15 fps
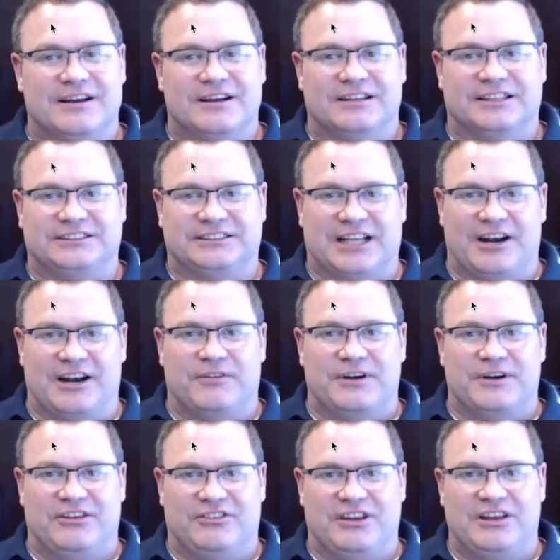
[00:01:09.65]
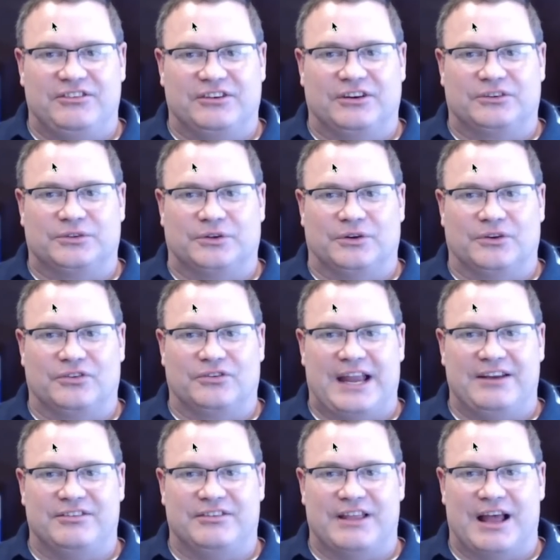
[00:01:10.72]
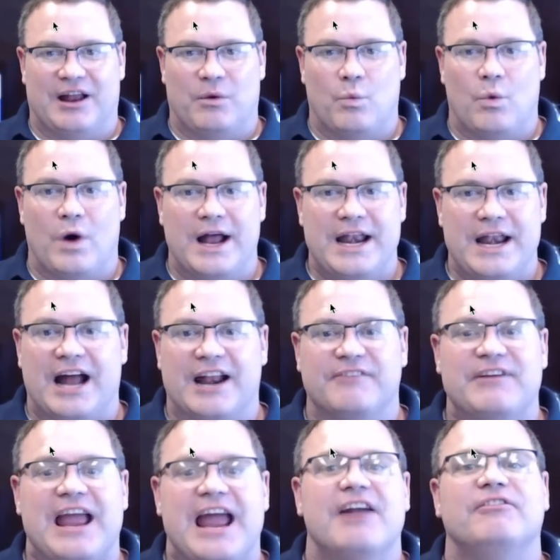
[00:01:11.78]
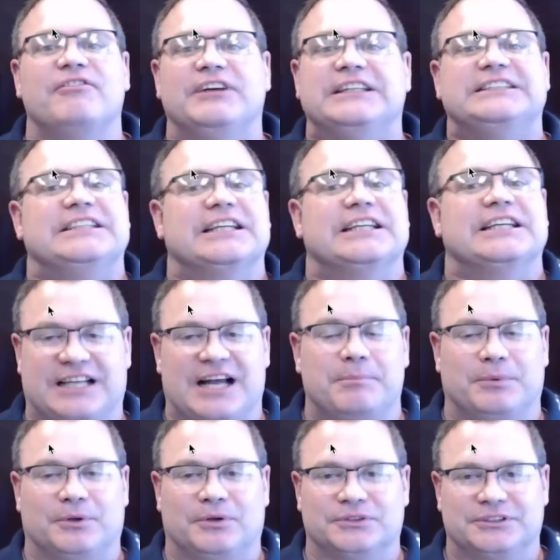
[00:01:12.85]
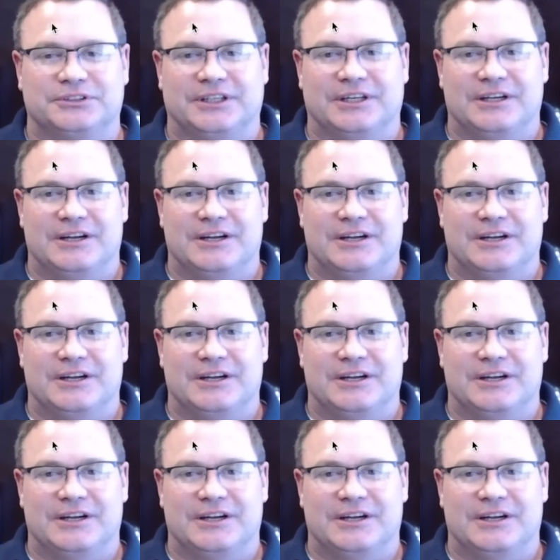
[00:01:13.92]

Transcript: the Center for Disease Control states that 1 out of every 6 couples